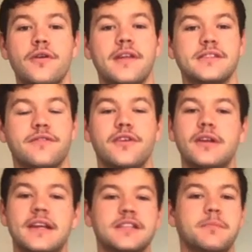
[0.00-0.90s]
there's a few
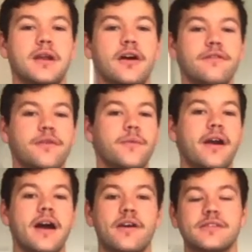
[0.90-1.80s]
links below from where
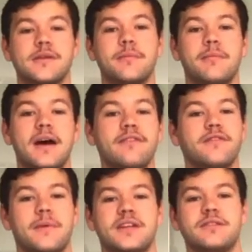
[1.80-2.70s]
I got some of my
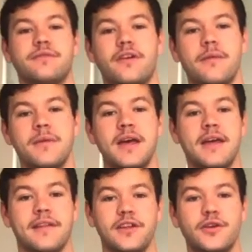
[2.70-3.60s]
information from
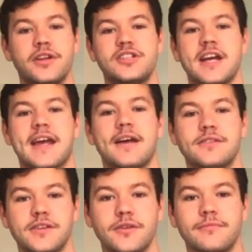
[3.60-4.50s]
that you can check out
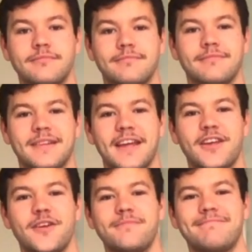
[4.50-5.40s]
too. Thank
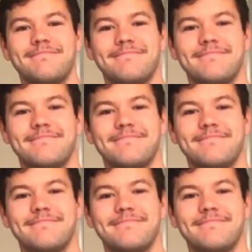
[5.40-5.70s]
you.